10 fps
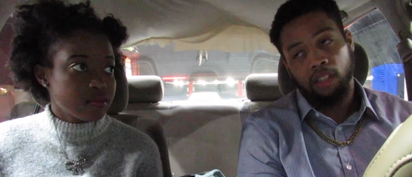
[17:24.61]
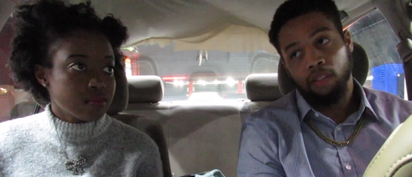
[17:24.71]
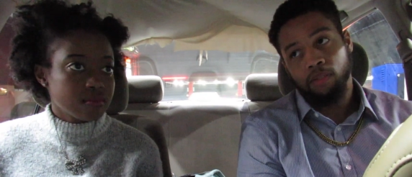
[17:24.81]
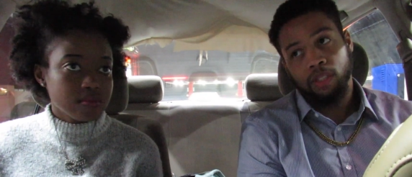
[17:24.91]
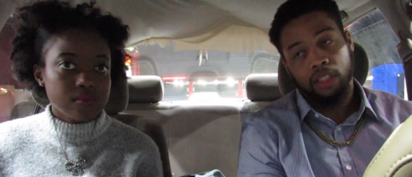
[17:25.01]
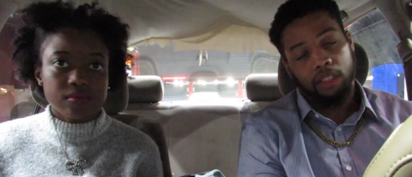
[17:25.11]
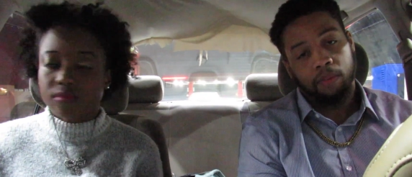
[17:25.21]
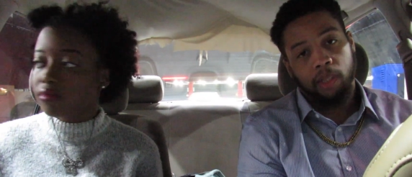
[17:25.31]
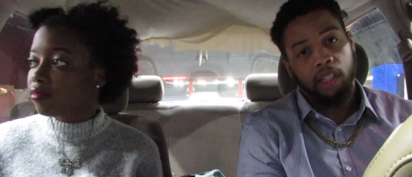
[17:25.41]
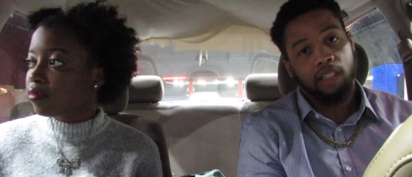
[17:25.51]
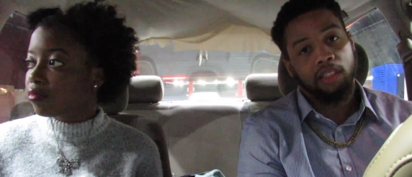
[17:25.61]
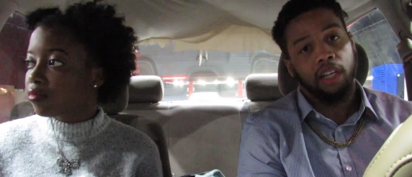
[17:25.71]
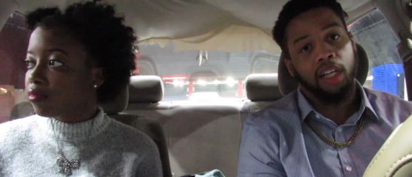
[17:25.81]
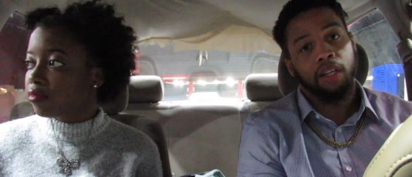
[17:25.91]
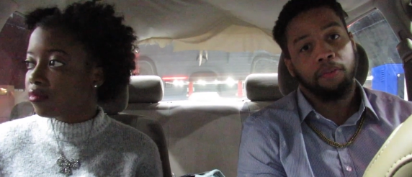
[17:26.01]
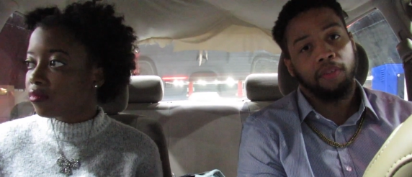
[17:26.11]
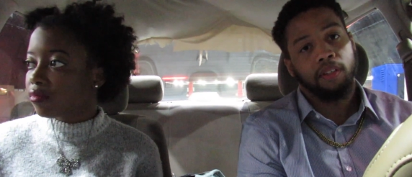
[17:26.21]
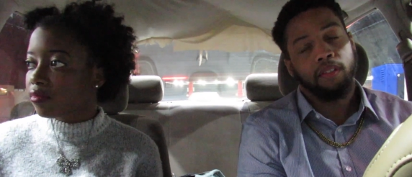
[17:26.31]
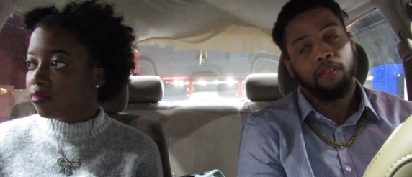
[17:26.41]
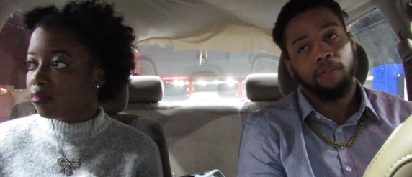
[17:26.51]
Speaker 1: level is something that's saved
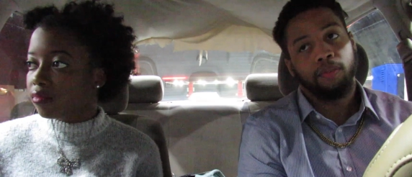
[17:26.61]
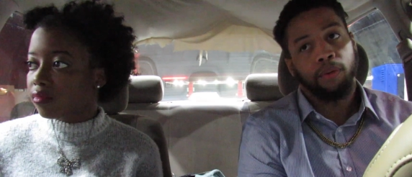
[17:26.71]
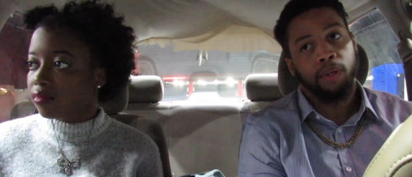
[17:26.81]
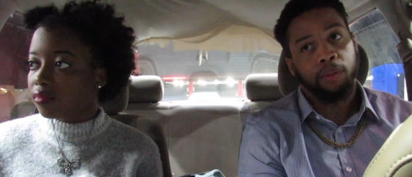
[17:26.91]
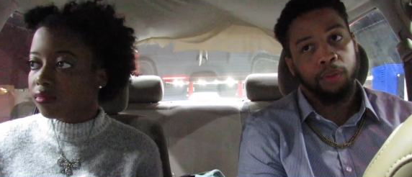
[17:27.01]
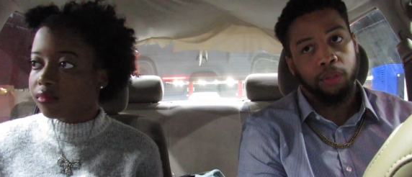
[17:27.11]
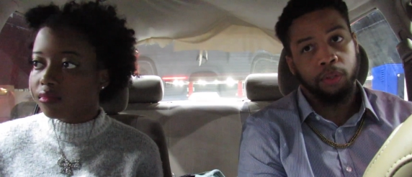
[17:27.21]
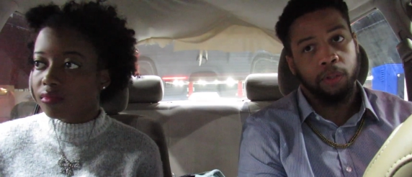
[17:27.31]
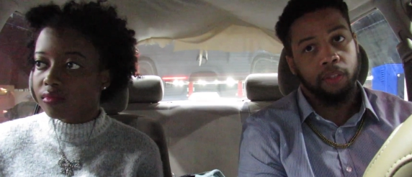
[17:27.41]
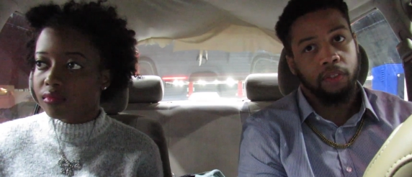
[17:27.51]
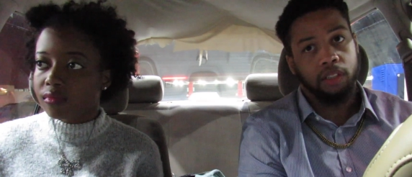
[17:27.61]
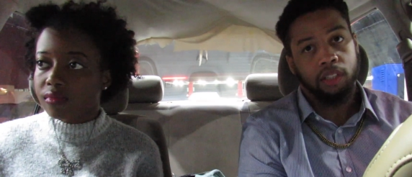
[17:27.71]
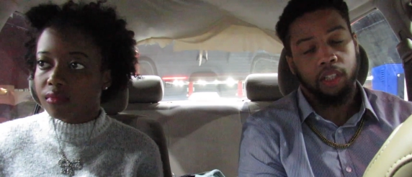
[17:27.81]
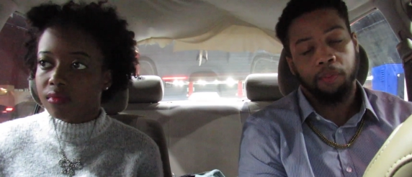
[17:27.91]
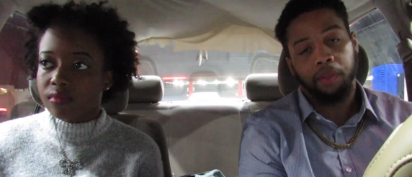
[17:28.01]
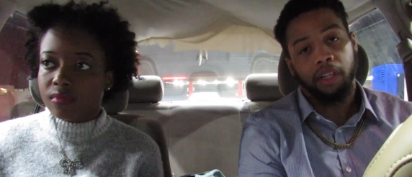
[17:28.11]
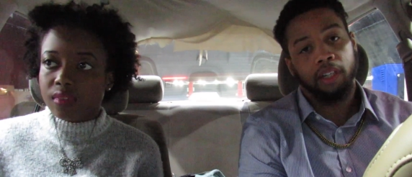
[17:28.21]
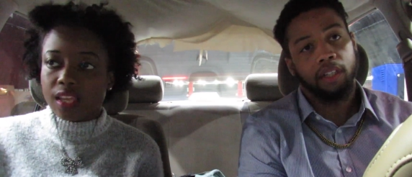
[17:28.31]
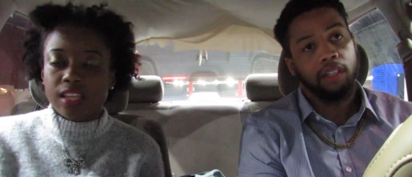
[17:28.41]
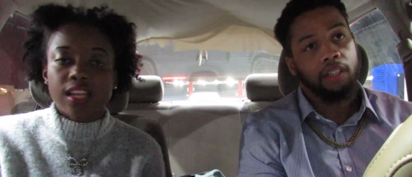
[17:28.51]
for when you do eventually get
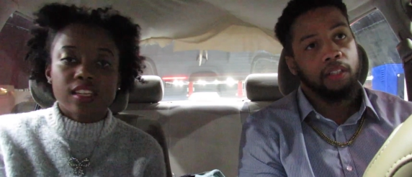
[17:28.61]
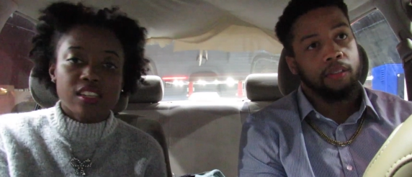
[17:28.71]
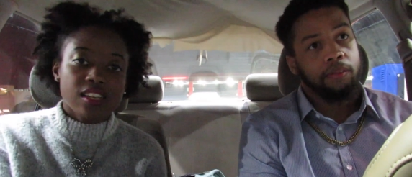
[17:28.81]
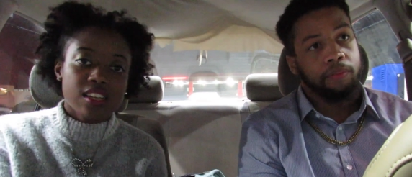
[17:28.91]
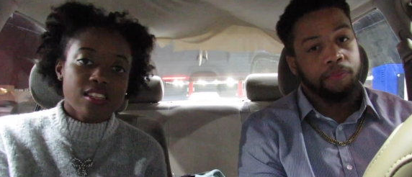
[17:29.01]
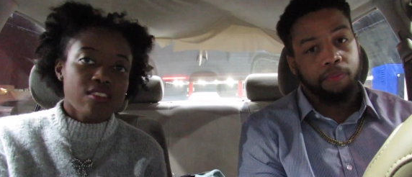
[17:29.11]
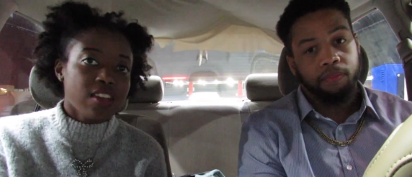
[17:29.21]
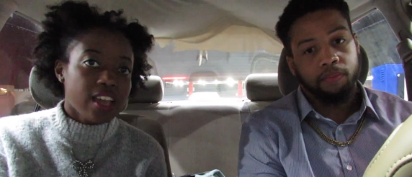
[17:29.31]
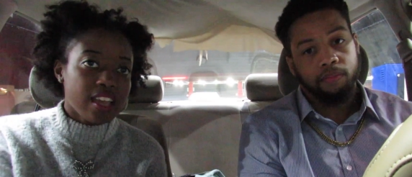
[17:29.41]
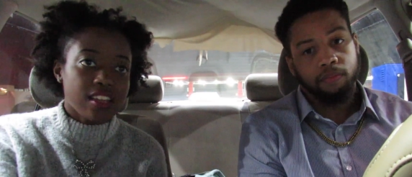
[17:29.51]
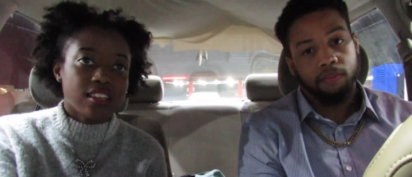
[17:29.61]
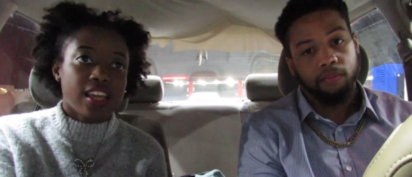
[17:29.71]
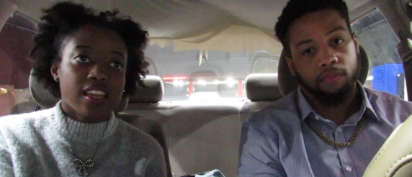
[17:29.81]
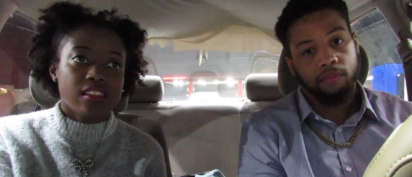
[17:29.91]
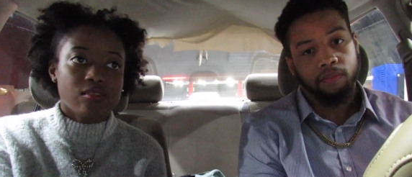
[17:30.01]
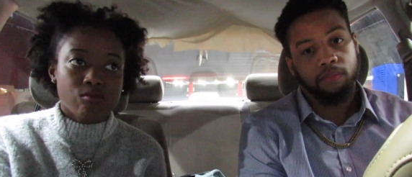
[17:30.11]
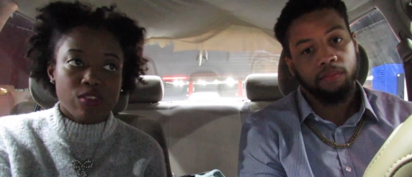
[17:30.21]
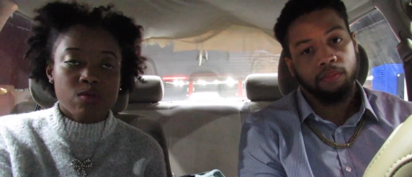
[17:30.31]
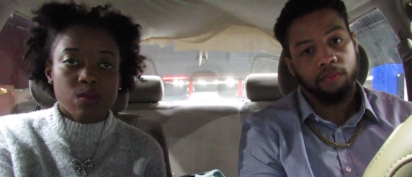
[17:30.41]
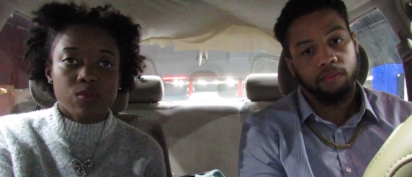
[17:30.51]
married.
Speaker 2: And that junk is okay. Like
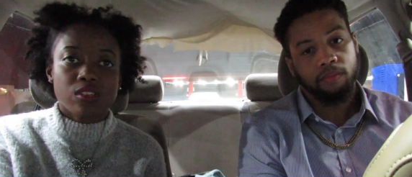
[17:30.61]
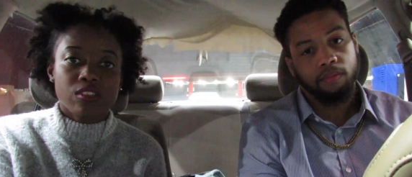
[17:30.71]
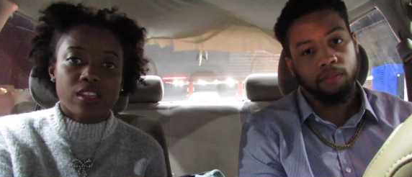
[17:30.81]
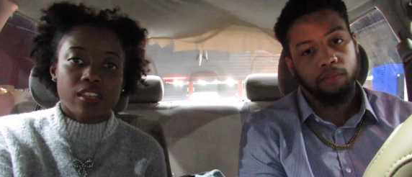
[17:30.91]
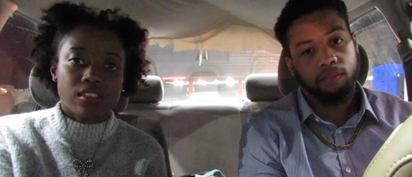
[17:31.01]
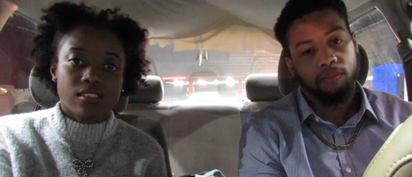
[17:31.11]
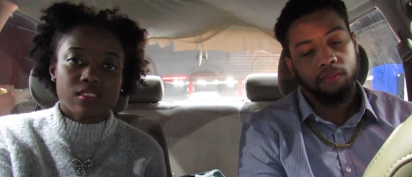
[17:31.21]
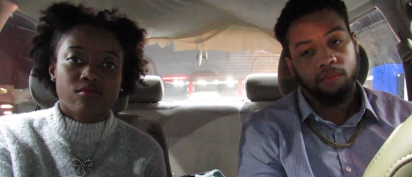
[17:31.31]
real people do this.